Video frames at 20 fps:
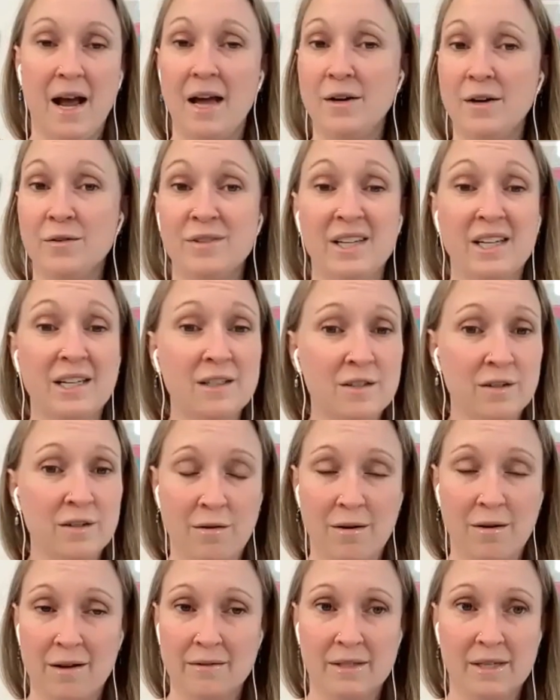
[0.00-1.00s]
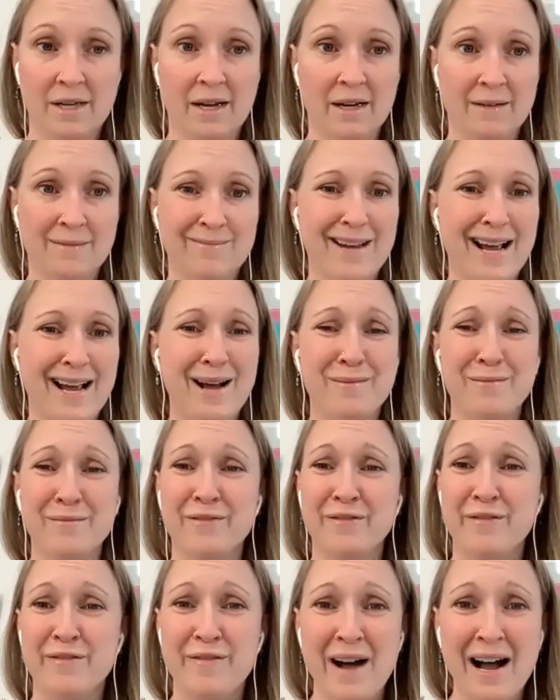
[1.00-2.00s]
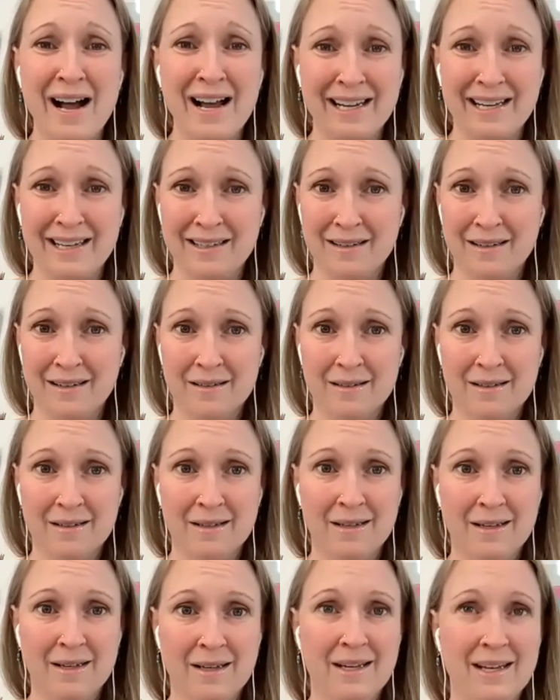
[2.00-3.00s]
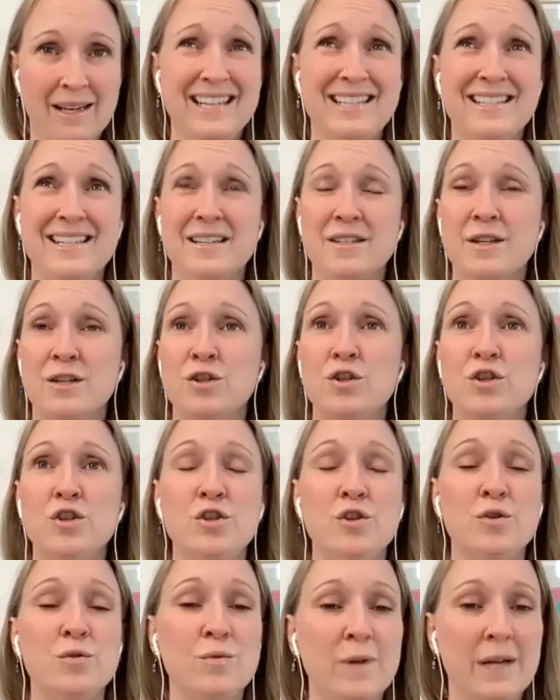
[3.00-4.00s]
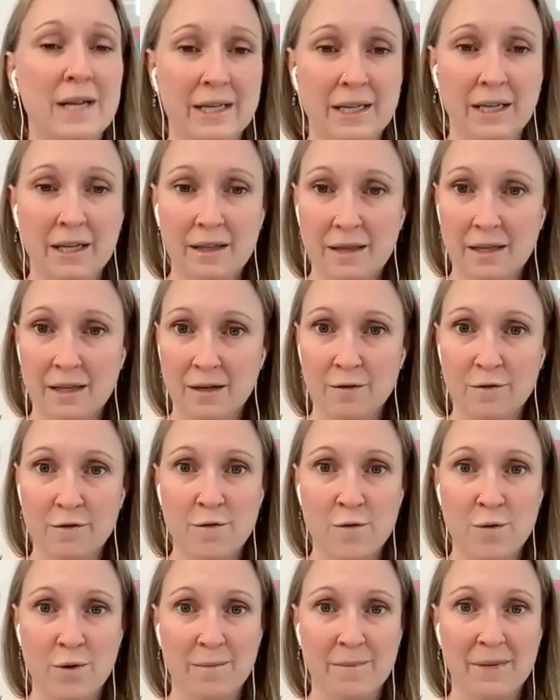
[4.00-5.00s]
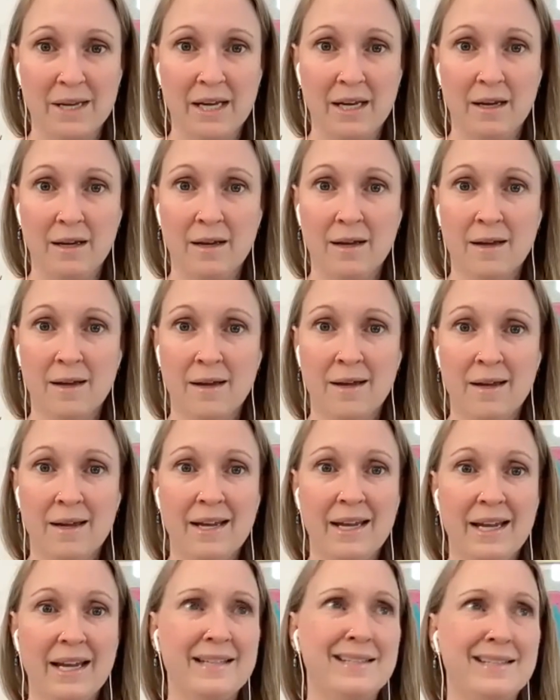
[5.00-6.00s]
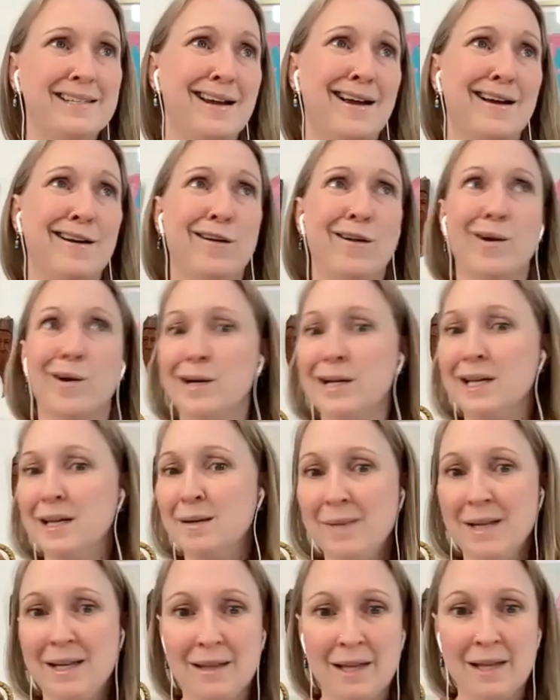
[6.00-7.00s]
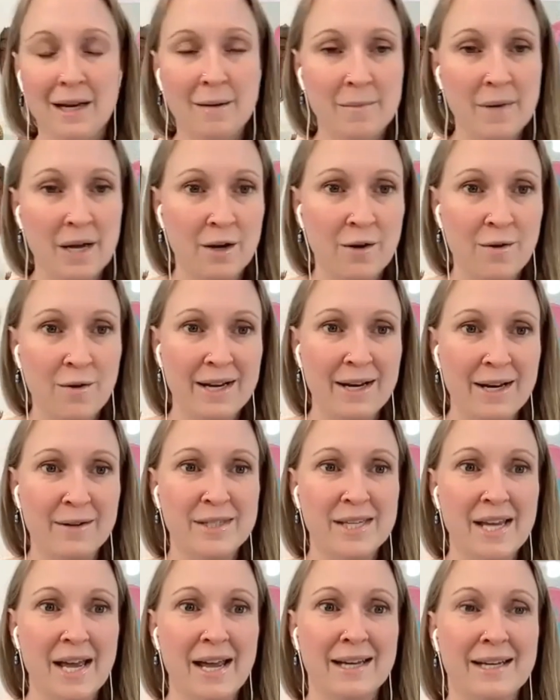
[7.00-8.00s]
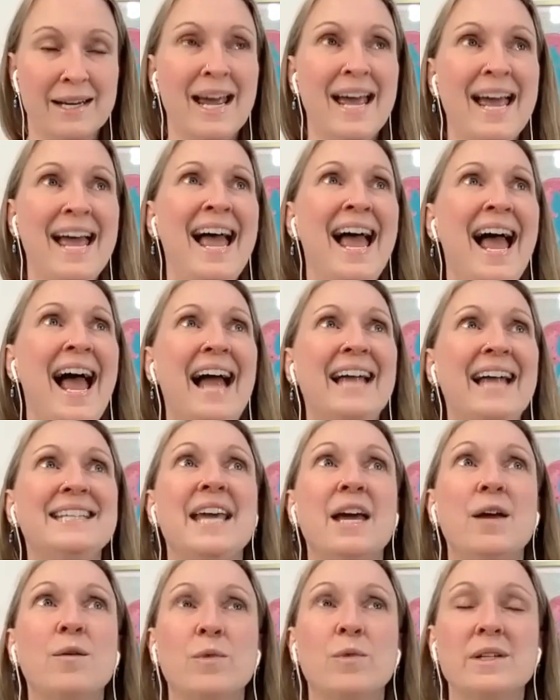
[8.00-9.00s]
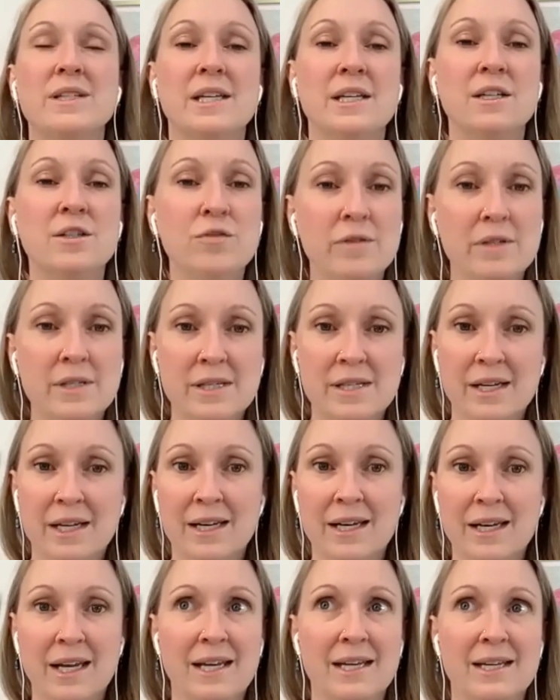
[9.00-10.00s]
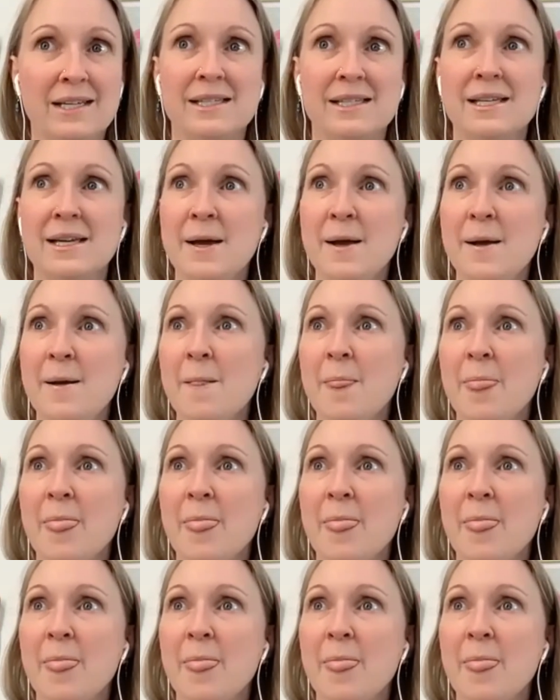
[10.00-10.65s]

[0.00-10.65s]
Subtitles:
I don't need to go outside. I'm fine. It doesn't do anything for me. It's not hurting me that I'm not going outside. And yet what's interesting is